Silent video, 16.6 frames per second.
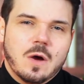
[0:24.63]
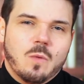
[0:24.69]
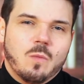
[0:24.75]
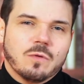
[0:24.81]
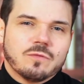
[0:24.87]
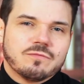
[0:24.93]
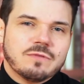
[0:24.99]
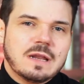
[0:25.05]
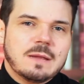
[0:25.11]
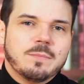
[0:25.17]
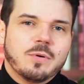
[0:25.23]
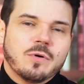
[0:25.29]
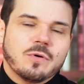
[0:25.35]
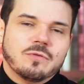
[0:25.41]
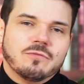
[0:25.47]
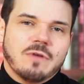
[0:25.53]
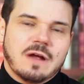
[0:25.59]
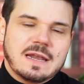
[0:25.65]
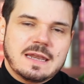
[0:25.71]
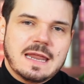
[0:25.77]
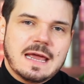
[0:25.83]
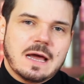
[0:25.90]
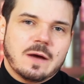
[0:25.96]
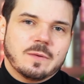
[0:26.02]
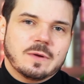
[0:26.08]
What's really important right
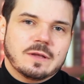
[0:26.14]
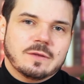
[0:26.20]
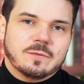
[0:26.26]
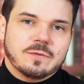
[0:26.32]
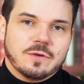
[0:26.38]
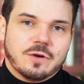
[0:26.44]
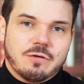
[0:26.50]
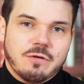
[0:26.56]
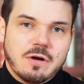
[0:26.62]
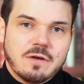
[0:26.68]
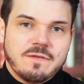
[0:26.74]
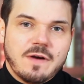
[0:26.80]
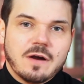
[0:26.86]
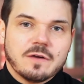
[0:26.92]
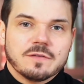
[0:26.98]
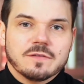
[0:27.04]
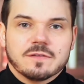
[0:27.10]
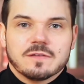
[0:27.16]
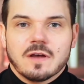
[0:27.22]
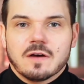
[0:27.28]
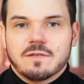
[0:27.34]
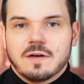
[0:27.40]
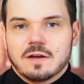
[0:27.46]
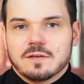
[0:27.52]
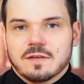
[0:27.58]
now is with the coronavirus and
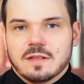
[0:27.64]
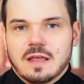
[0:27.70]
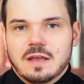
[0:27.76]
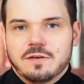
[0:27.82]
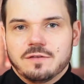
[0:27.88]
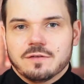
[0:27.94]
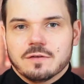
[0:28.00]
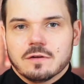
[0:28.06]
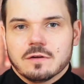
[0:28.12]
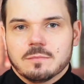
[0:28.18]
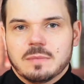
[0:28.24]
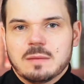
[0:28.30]
self-isolation,